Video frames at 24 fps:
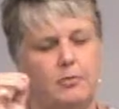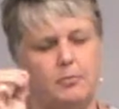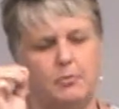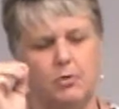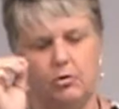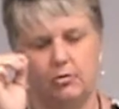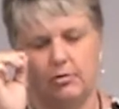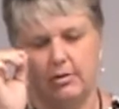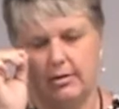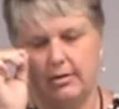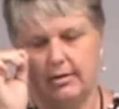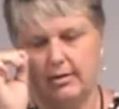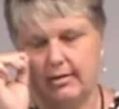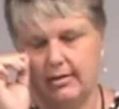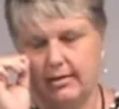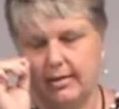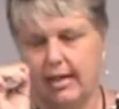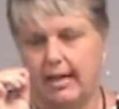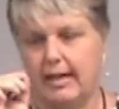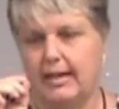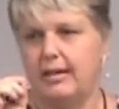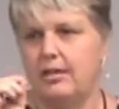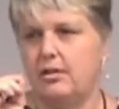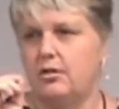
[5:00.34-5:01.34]
most
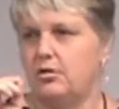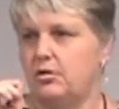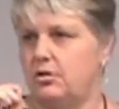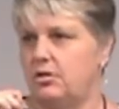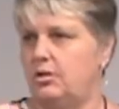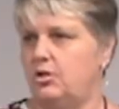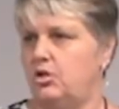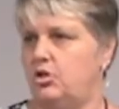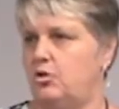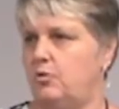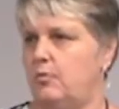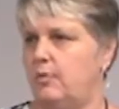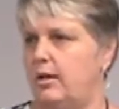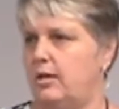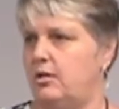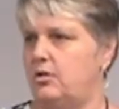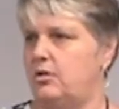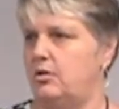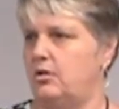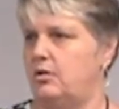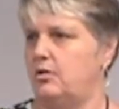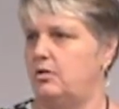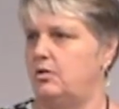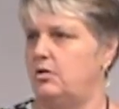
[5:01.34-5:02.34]
dire
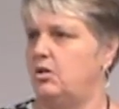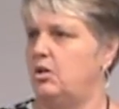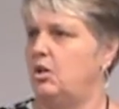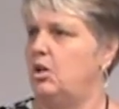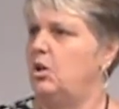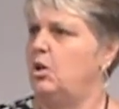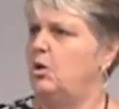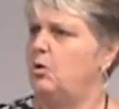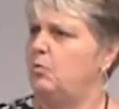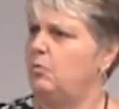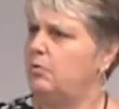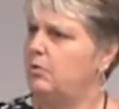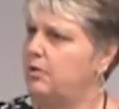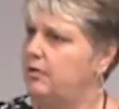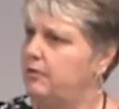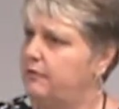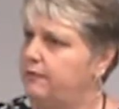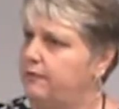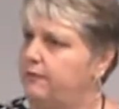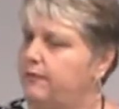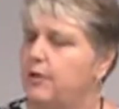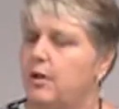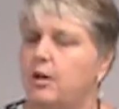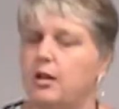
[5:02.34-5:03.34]
situations will a
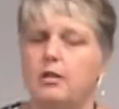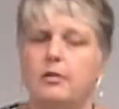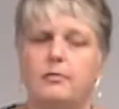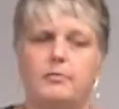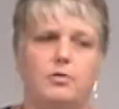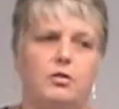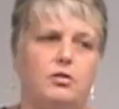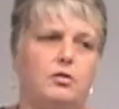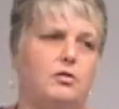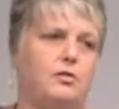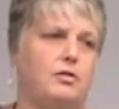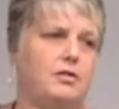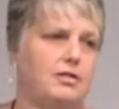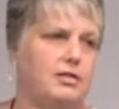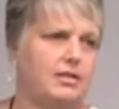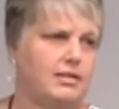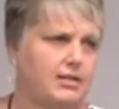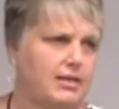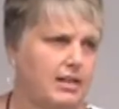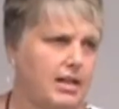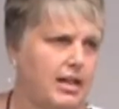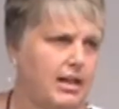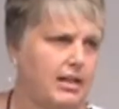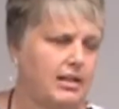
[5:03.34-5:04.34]
farmer or a
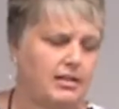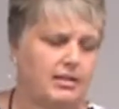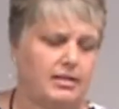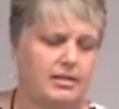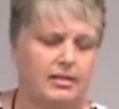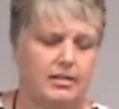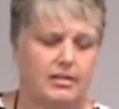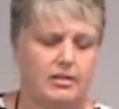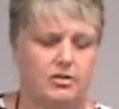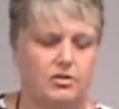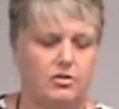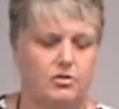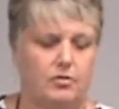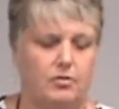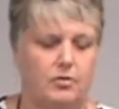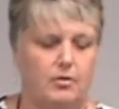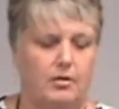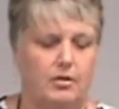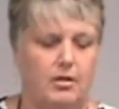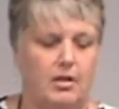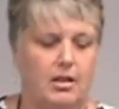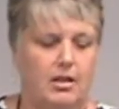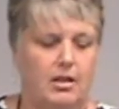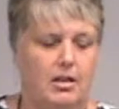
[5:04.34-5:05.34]
scientist
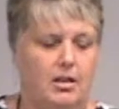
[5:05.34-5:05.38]
or